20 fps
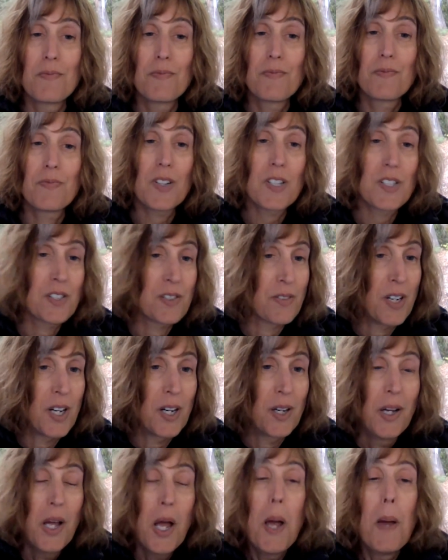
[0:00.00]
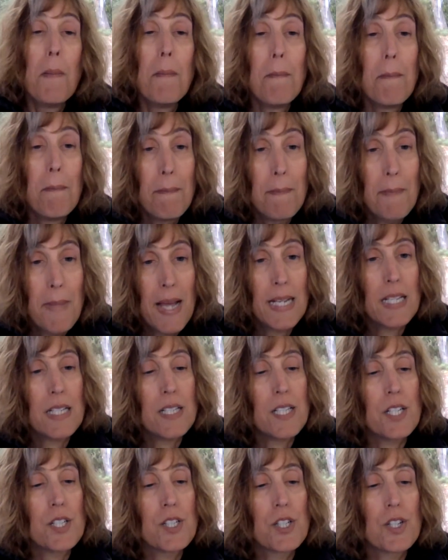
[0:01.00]
First of all, many
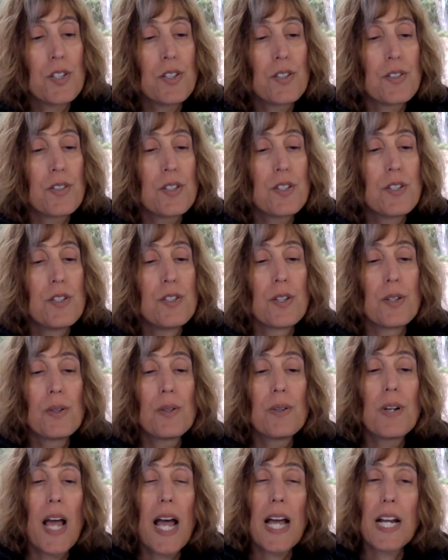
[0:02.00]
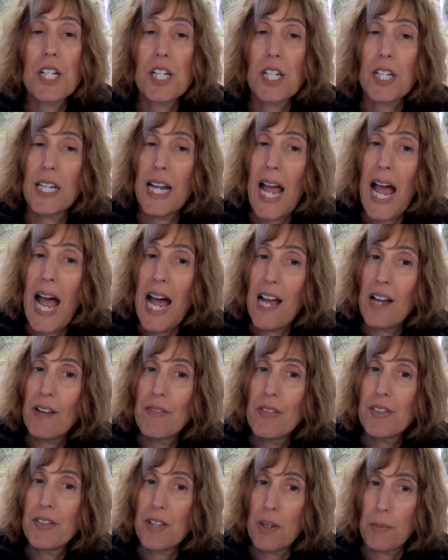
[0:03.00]
teachers don't actually have
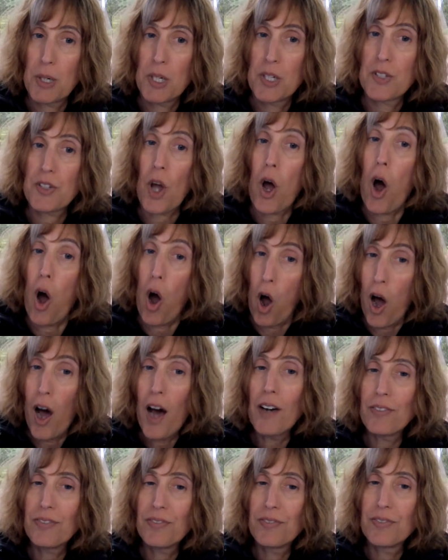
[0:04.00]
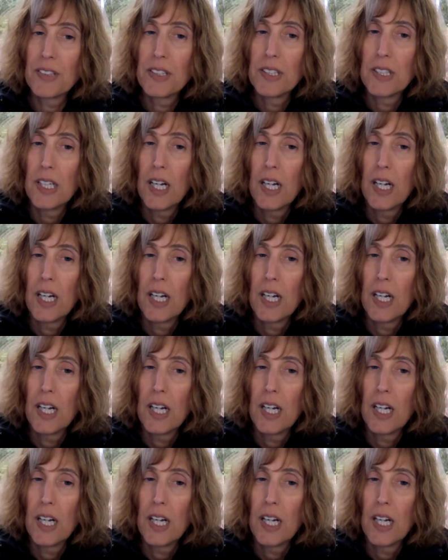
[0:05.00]
summers off.